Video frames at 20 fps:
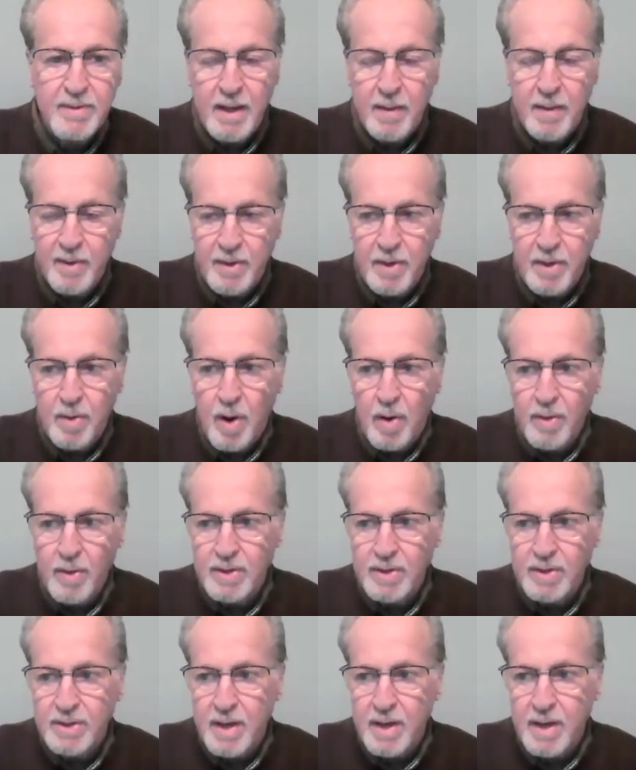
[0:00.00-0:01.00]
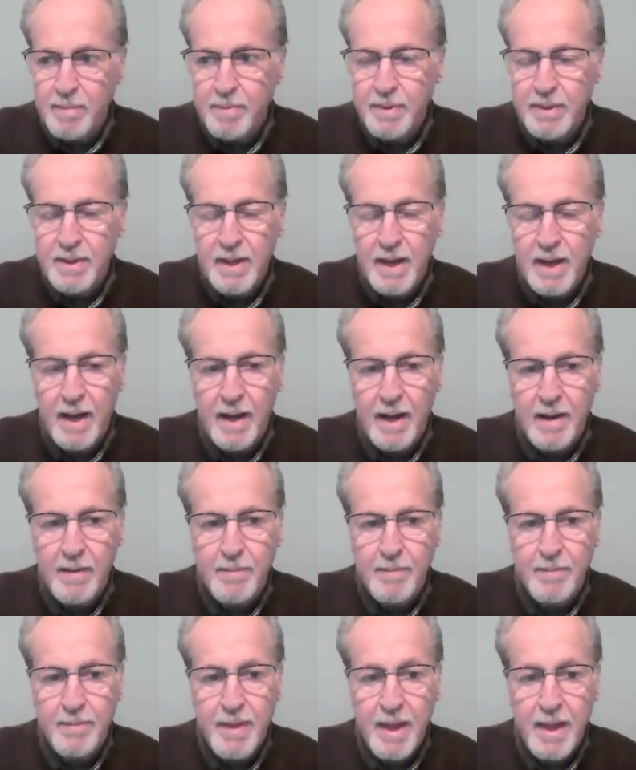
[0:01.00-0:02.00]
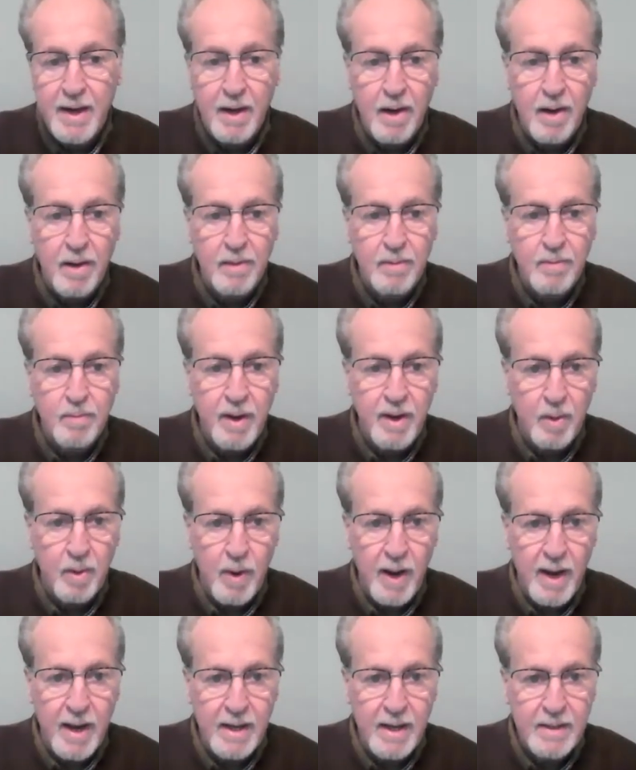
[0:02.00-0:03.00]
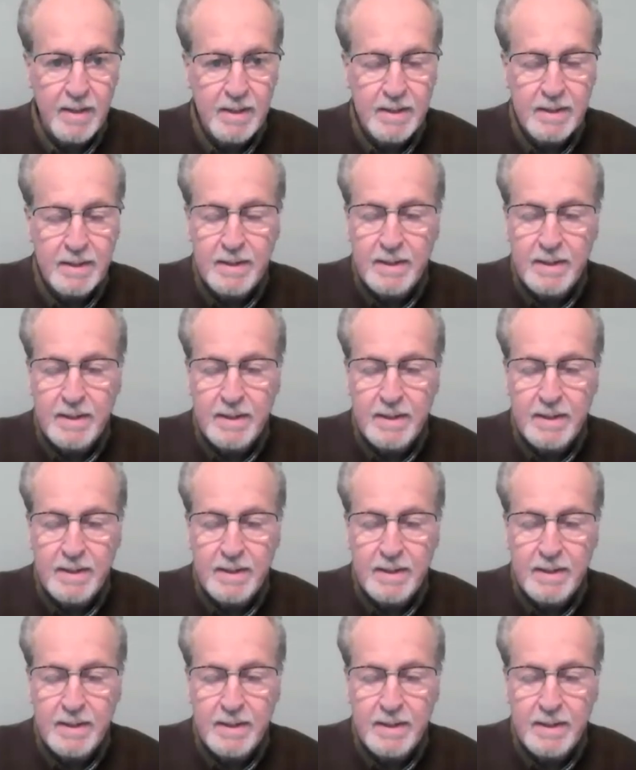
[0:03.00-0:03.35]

And with new ownership, um, that all went away.